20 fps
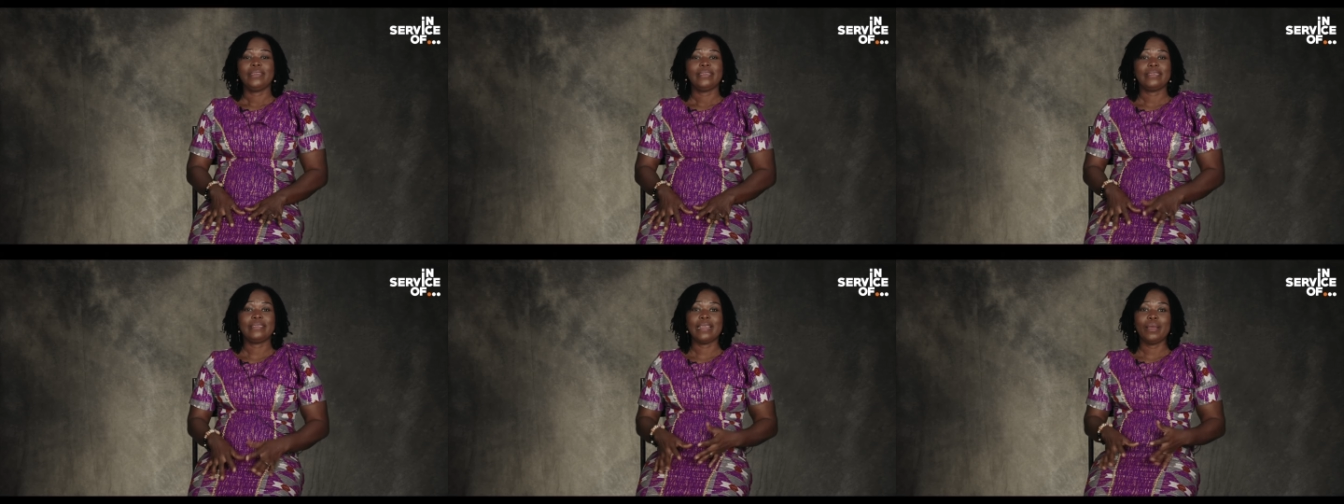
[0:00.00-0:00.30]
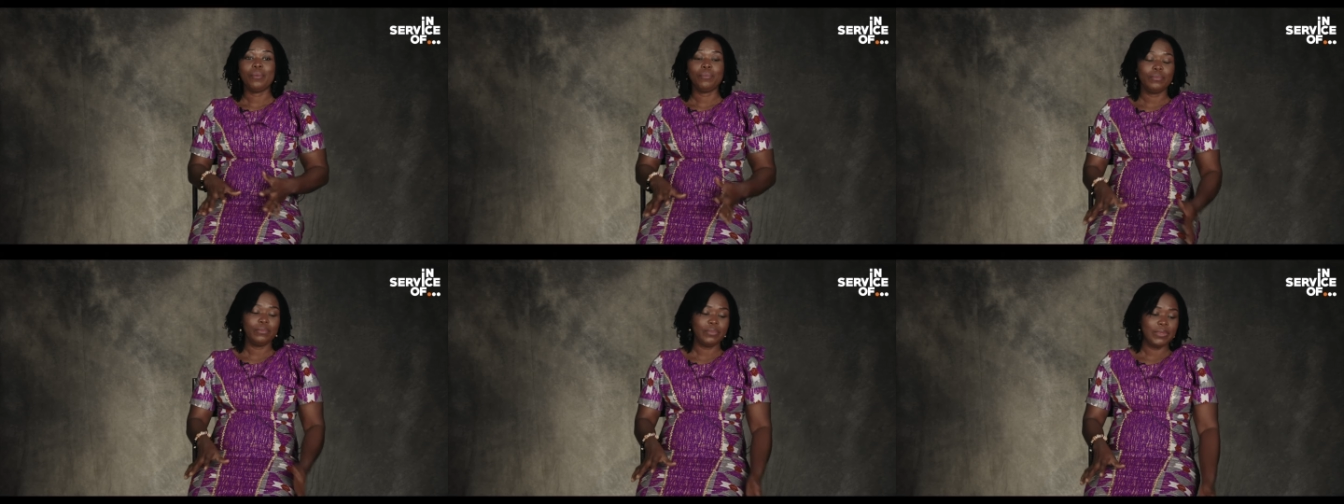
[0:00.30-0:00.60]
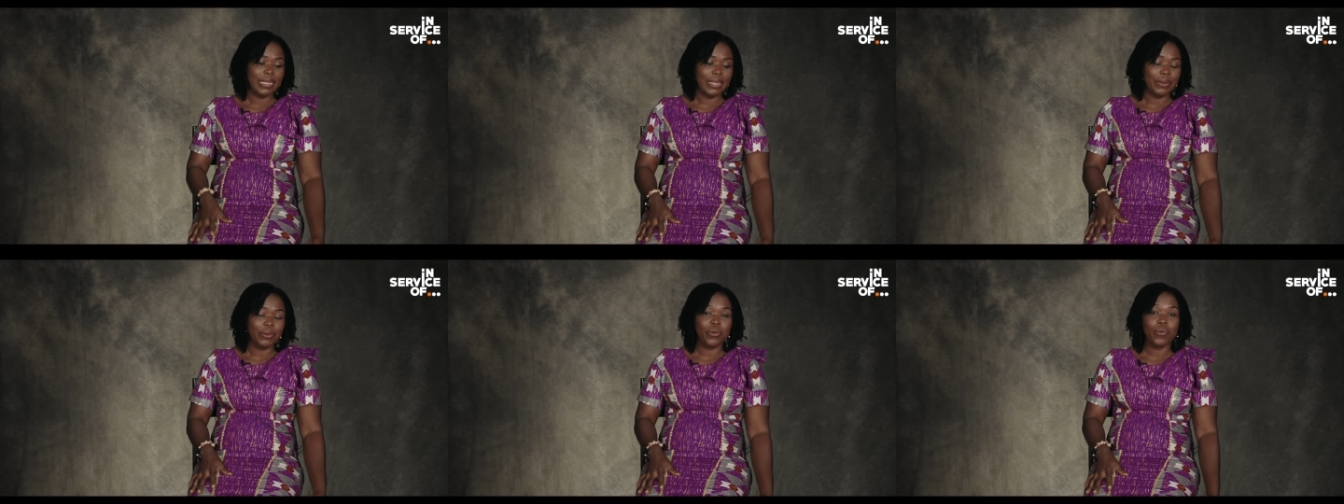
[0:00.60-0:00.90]
some,
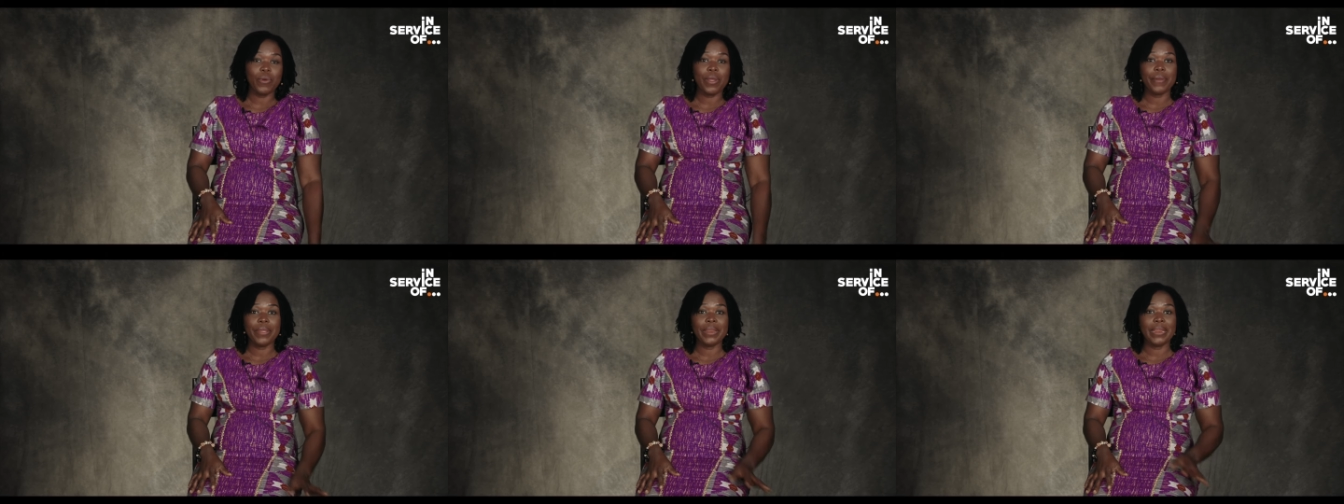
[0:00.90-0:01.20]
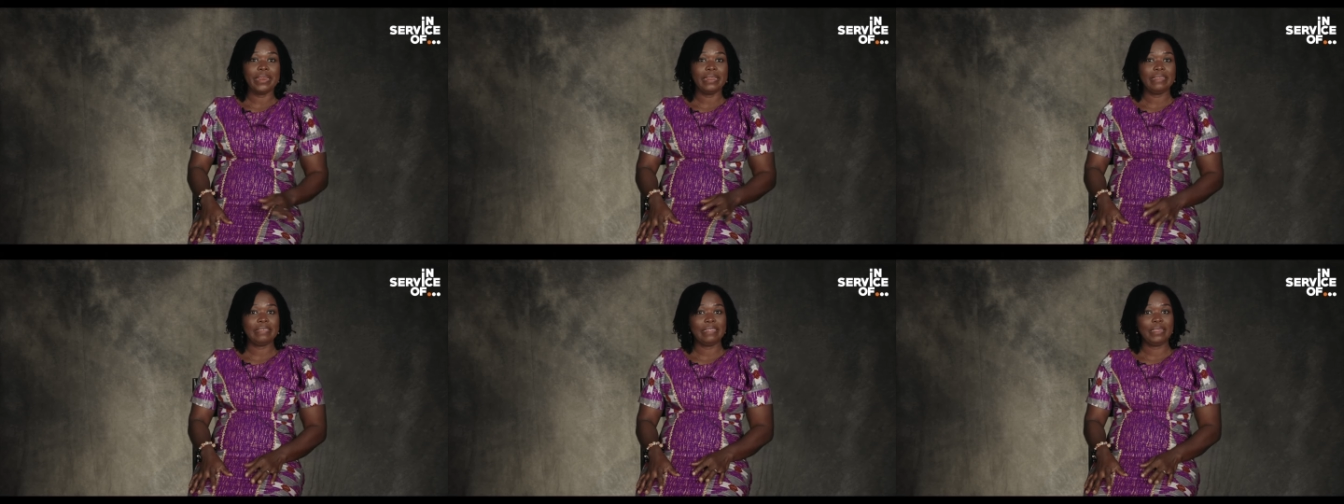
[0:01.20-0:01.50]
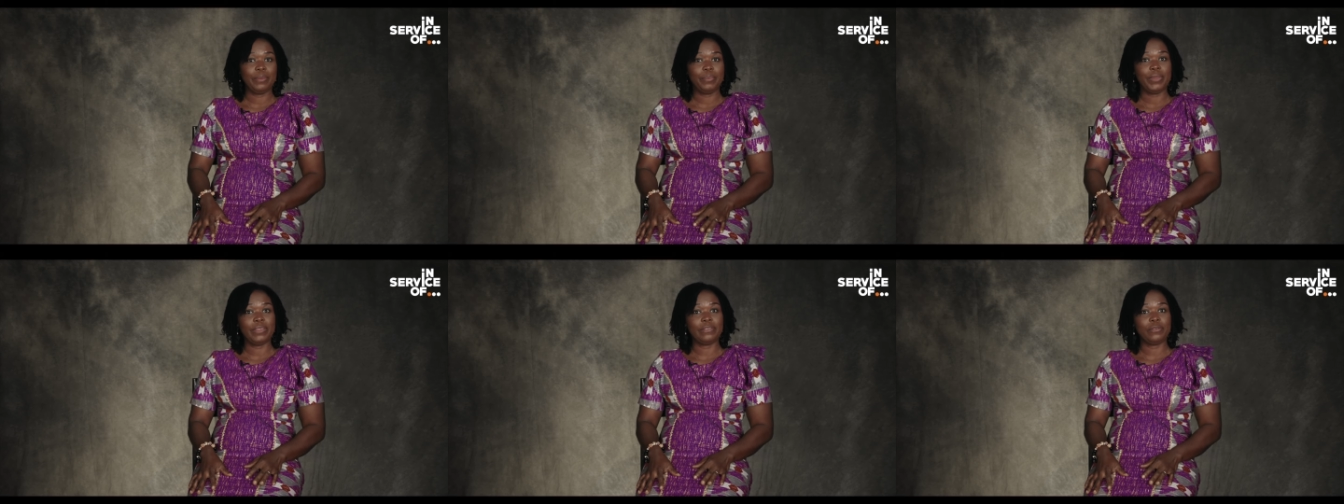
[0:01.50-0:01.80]
they're not wearing any
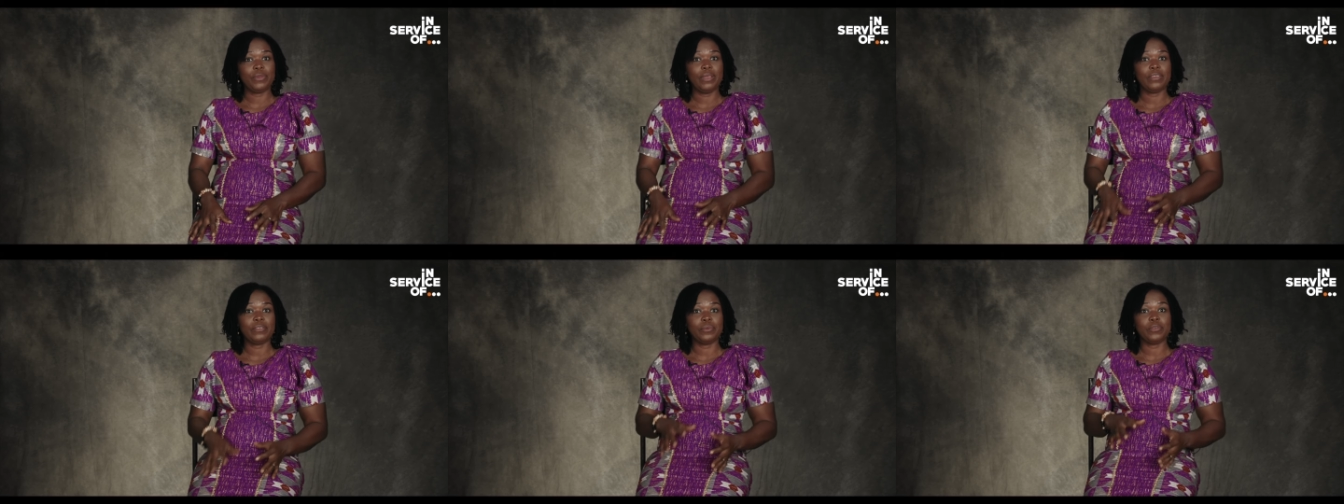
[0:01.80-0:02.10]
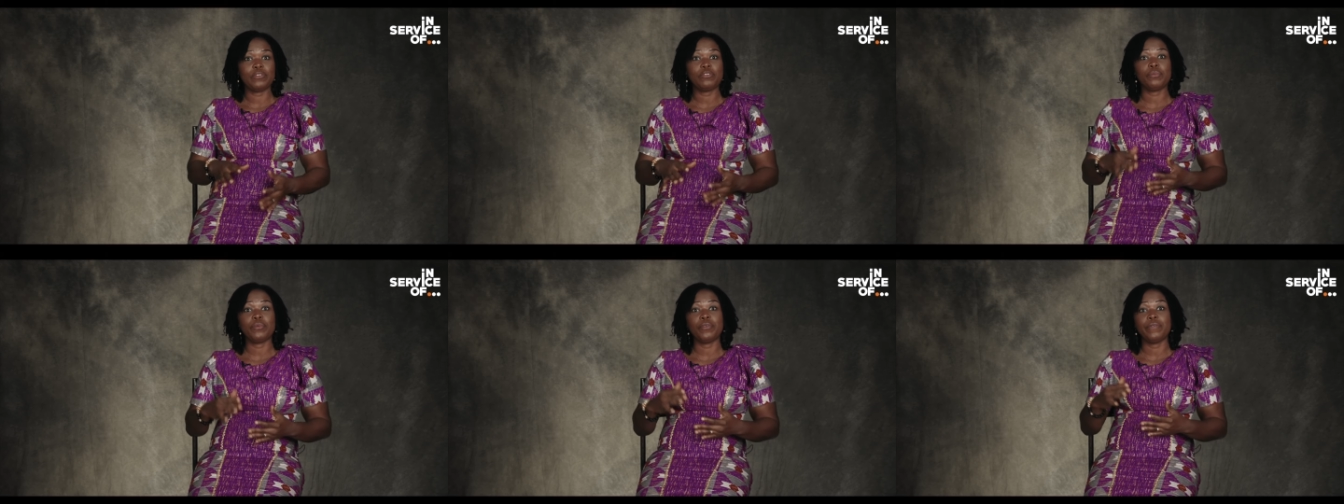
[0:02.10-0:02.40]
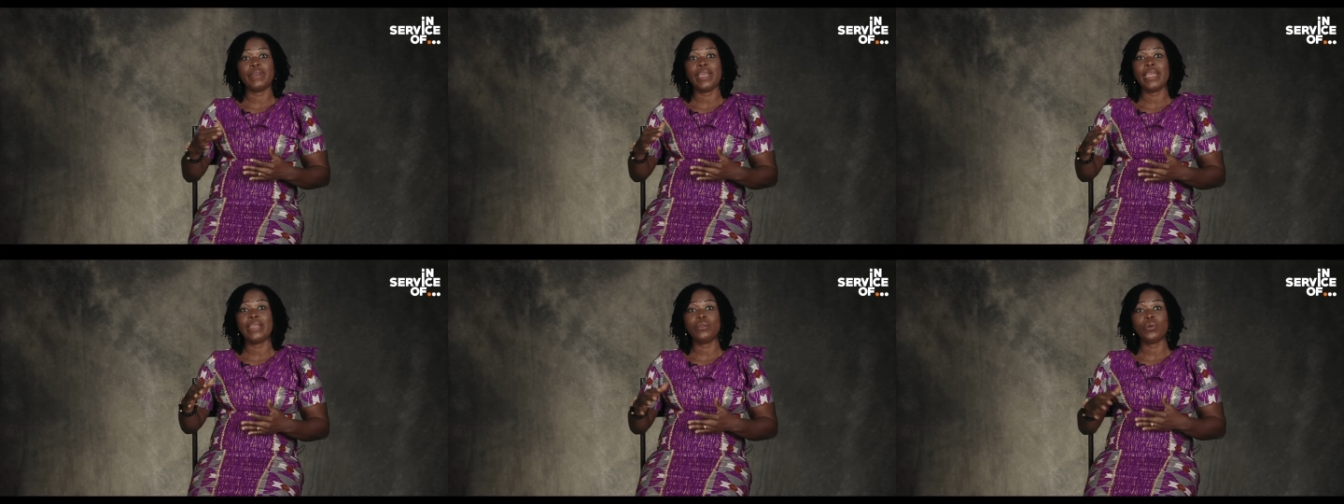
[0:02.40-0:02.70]
slippers. So you are supposed to
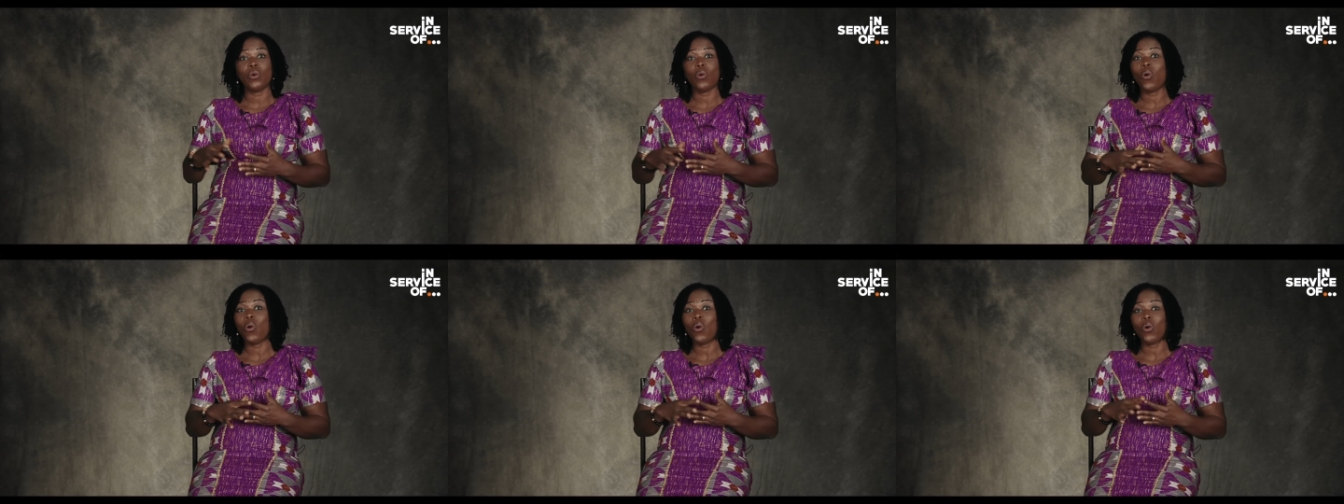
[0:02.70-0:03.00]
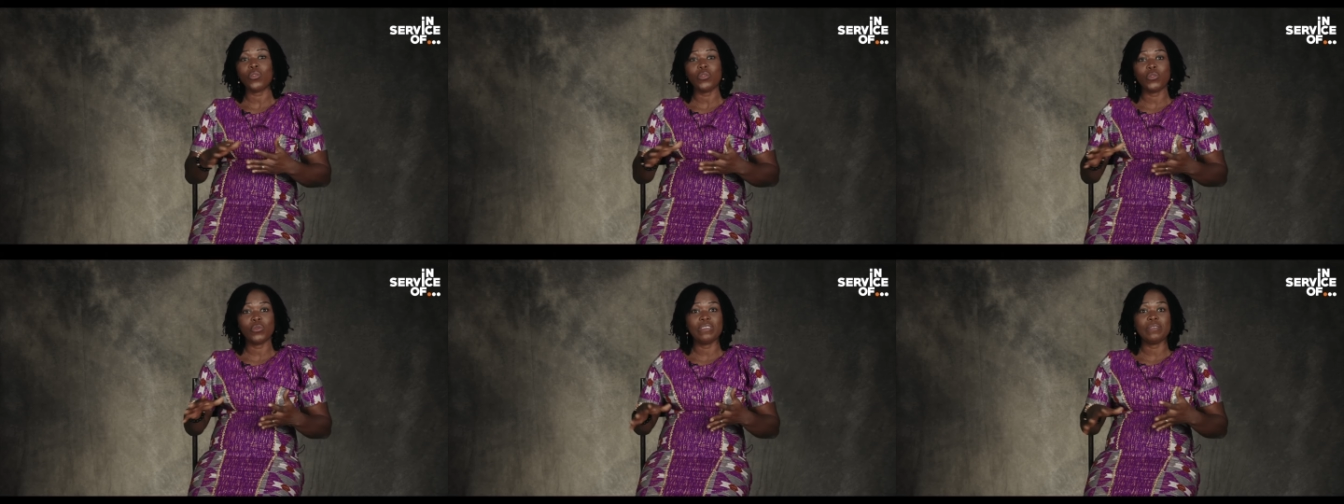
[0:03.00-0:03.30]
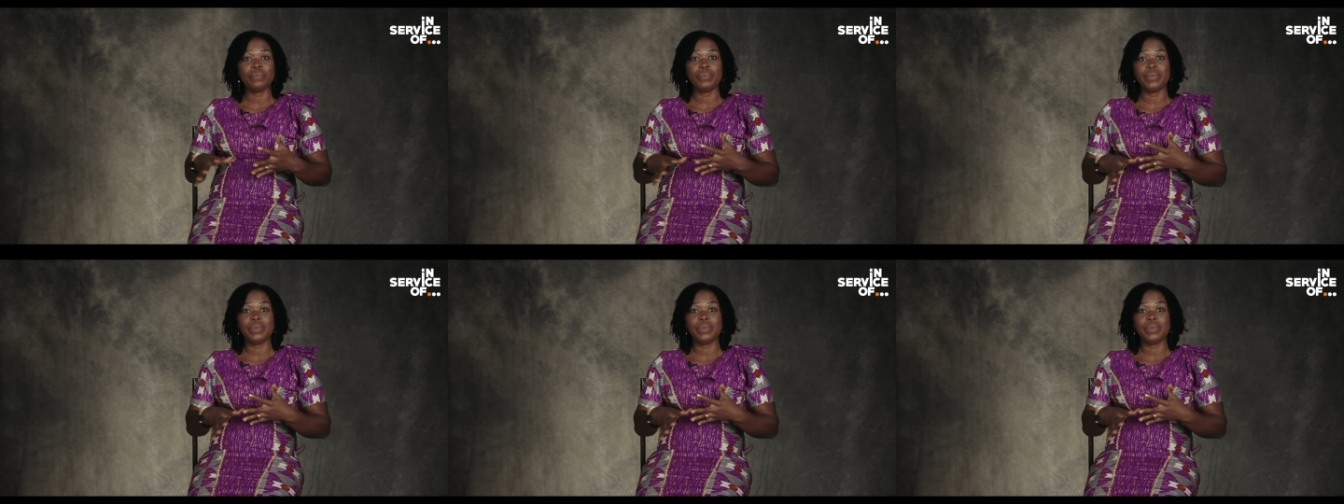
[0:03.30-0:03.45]
provide all those